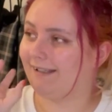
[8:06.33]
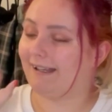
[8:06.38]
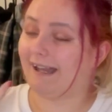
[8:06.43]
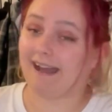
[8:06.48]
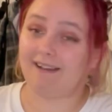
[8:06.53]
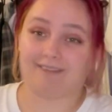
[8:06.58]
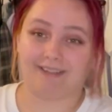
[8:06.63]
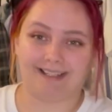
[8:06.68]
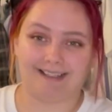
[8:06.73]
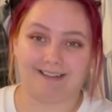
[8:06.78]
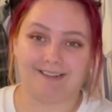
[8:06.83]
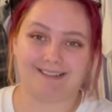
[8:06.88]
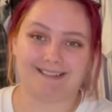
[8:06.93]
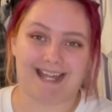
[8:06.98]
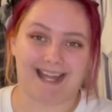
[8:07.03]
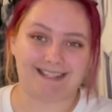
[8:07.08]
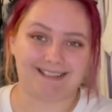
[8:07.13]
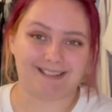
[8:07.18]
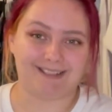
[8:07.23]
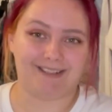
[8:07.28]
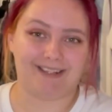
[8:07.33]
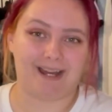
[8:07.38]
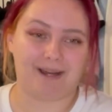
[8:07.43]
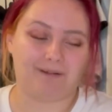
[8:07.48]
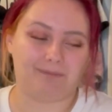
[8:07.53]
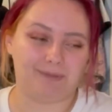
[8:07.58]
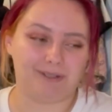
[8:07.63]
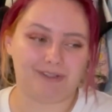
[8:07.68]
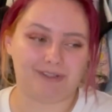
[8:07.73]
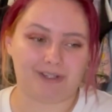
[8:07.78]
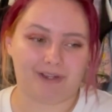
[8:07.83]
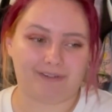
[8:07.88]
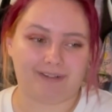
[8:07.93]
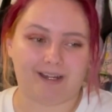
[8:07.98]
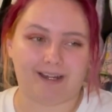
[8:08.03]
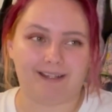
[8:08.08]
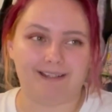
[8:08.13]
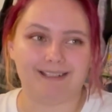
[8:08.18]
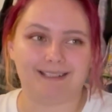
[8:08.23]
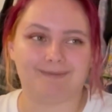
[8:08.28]
having a little tattoo there would be so
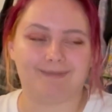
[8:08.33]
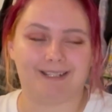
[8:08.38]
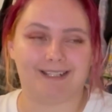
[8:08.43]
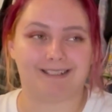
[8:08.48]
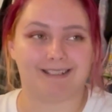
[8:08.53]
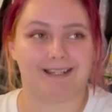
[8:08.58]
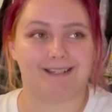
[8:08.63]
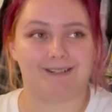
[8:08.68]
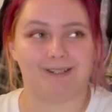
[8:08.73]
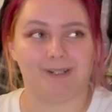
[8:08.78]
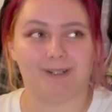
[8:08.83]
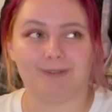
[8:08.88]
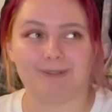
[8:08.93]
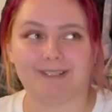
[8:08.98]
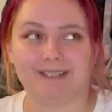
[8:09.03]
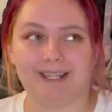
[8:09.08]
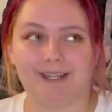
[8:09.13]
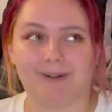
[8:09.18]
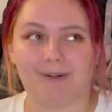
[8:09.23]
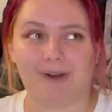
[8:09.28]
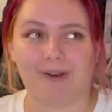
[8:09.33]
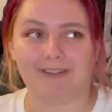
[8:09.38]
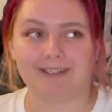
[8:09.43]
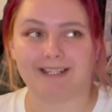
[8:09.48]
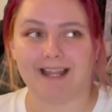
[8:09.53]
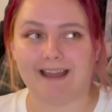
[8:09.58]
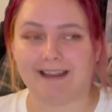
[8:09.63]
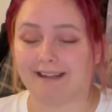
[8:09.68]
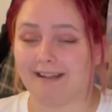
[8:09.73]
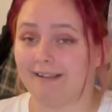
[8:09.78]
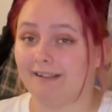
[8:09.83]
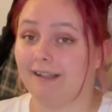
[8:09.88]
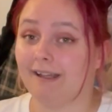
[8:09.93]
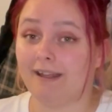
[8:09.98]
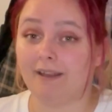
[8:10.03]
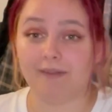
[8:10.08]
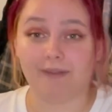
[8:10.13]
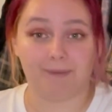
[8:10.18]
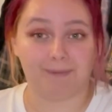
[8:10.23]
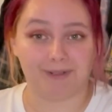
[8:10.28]
nice because I do sit cross-legged
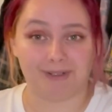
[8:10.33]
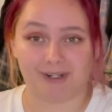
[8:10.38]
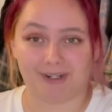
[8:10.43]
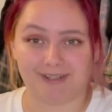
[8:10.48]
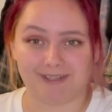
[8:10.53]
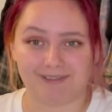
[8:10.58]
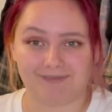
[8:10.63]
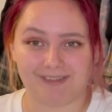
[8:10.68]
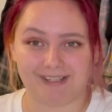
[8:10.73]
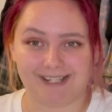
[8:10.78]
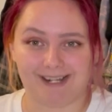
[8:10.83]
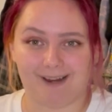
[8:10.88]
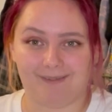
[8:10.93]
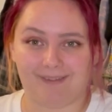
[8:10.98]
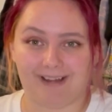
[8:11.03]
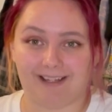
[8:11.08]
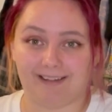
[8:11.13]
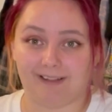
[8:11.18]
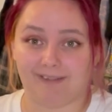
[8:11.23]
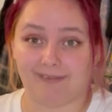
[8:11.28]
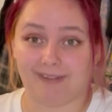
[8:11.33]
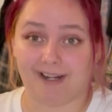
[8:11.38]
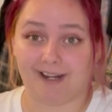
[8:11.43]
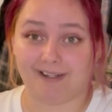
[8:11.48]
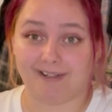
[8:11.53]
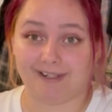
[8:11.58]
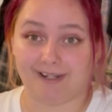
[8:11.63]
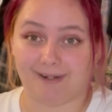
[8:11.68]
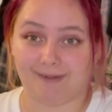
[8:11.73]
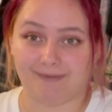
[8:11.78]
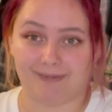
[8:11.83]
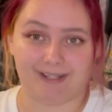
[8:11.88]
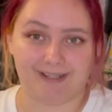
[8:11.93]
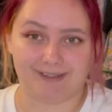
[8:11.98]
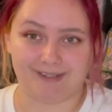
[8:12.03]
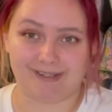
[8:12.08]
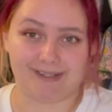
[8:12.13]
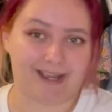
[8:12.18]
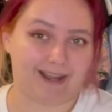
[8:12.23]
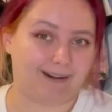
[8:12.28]
the majority of the time. I love the idea of it
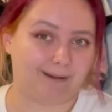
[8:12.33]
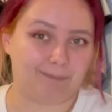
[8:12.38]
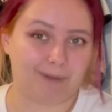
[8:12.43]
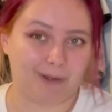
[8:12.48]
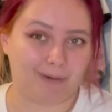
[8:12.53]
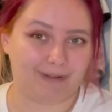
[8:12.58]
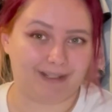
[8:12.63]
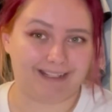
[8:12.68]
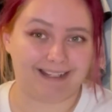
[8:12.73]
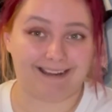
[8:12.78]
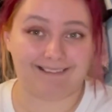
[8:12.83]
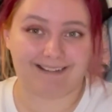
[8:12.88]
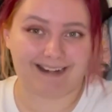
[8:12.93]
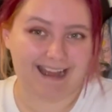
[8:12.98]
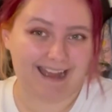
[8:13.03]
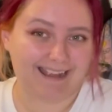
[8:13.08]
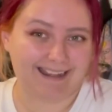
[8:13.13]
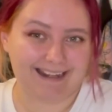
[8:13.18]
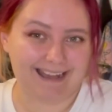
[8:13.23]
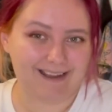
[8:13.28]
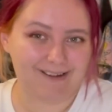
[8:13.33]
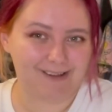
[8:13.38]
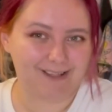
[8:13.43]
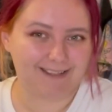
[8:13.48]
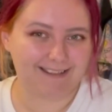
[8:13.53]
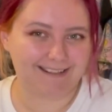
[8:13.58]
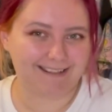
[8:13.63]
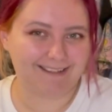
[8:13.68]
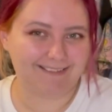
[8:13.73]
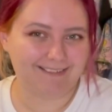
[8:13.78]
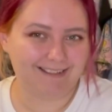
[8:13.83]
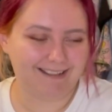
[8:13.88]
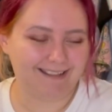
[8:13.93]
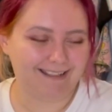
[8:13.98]
just kind of poking out and hanging out, you know?